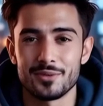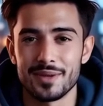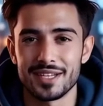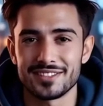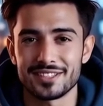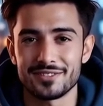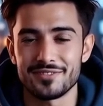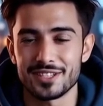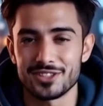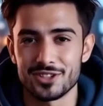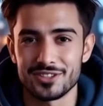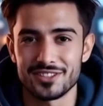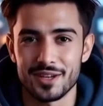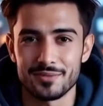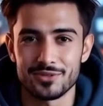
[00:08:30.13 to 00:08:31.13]
basic
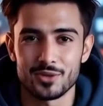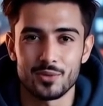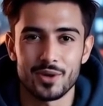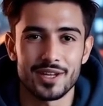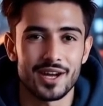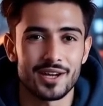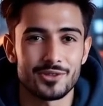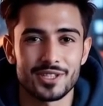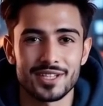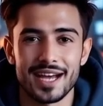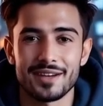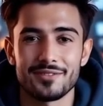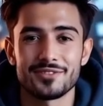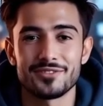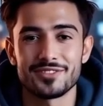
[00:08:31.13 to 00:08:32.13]
features up to
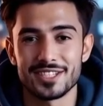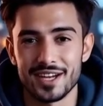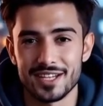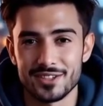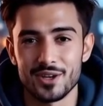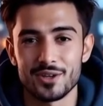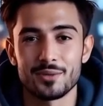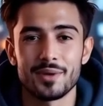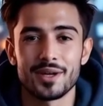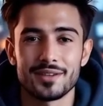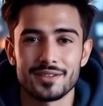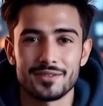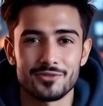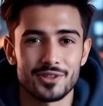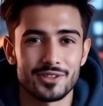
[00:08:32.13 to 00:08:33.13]
$159 a month
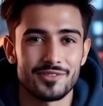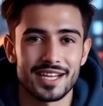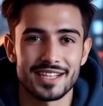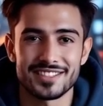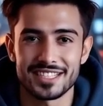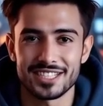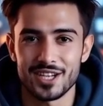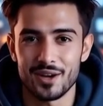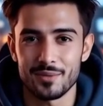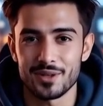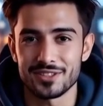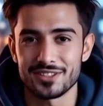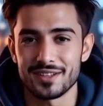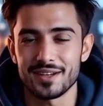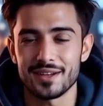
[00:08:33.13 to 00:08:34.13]
for advanced
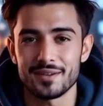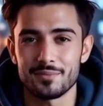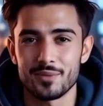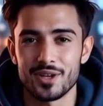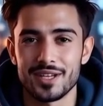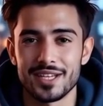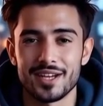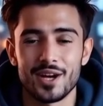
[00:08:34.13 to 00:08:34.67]
e-commerce, marketing